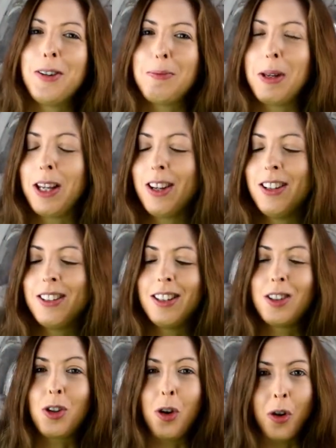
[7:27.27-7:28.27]
because
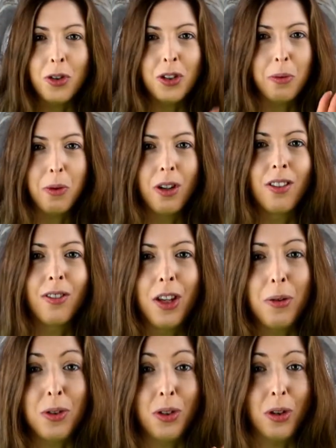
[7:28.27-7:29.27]
it's got to work for
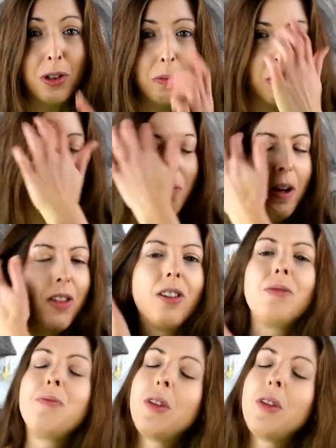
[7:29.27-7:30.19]
you, it's got to be your method.